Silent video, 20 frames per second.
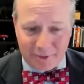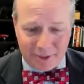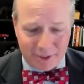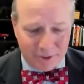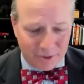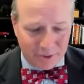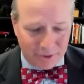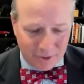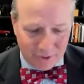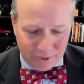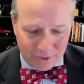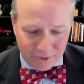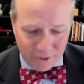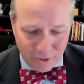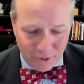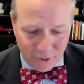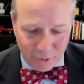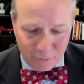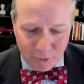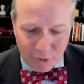I mean, the
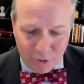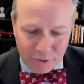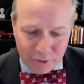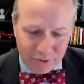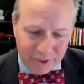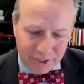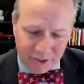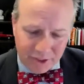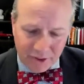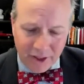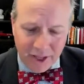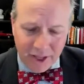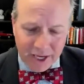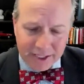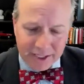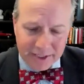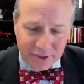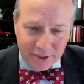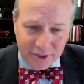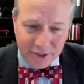homeowner, the
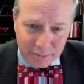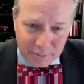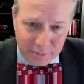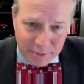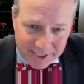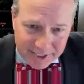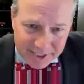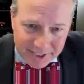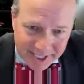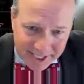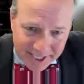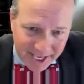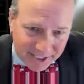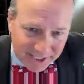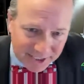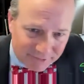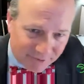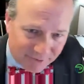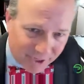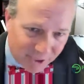client are going to be
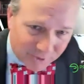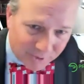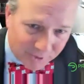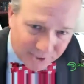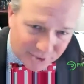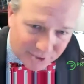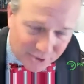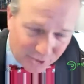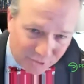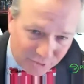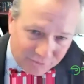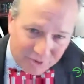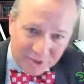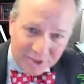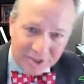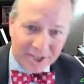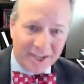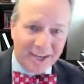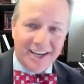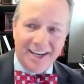dissatisfied when it's
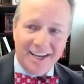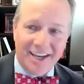over.